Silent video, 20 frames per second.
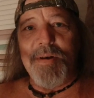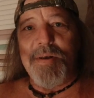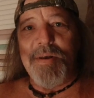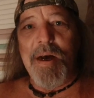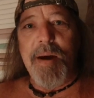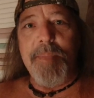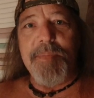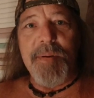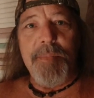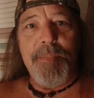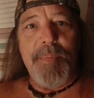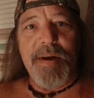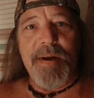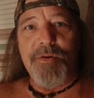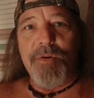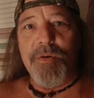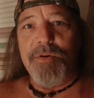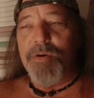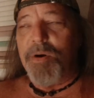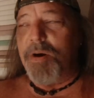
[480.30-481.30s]
truck stops and
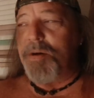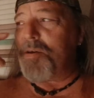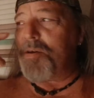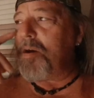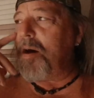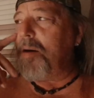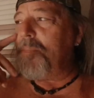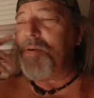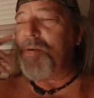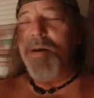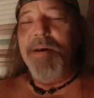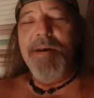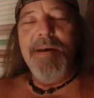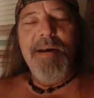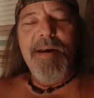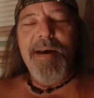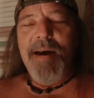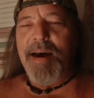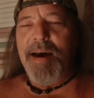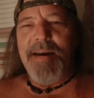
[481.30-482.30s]
petro truck stops.
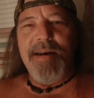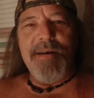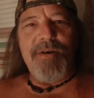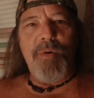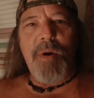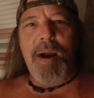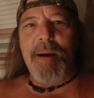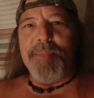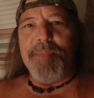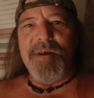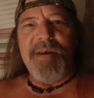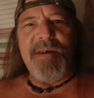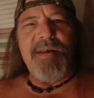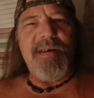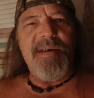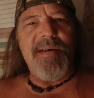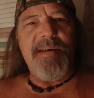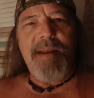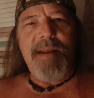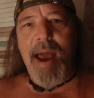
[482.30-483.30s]
I just grabbed
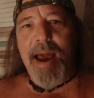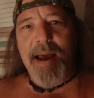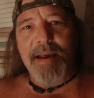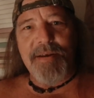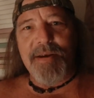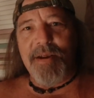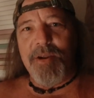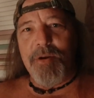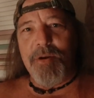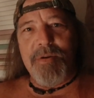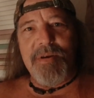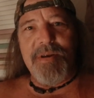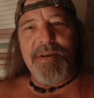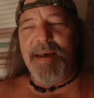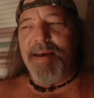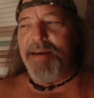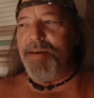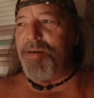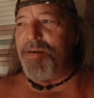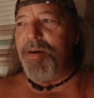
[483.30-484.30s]
stacks of those
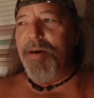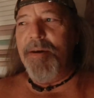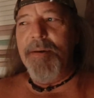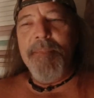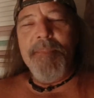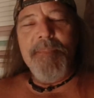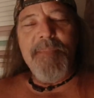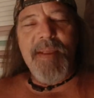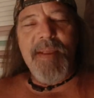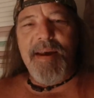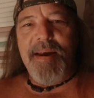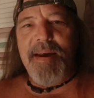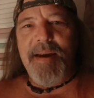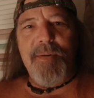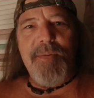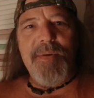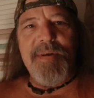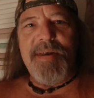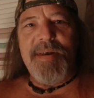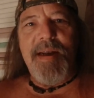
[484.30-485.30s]
things
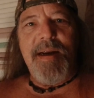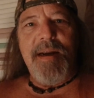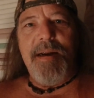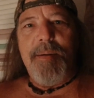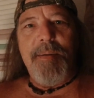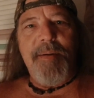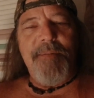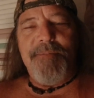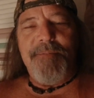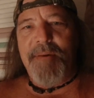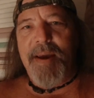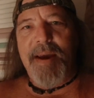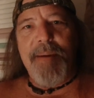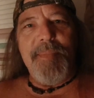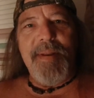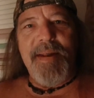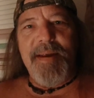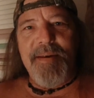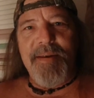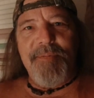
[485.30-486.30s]
and I was sending them to
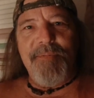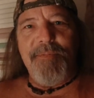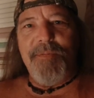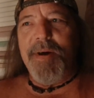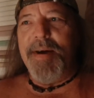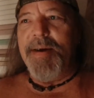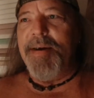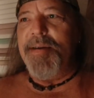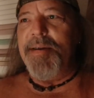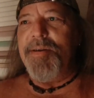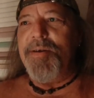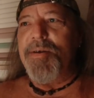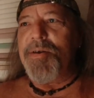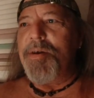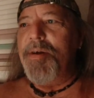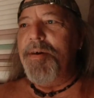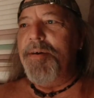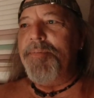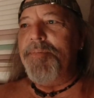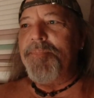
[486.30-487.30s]
family and
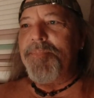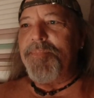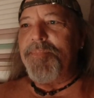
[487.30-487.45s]
friends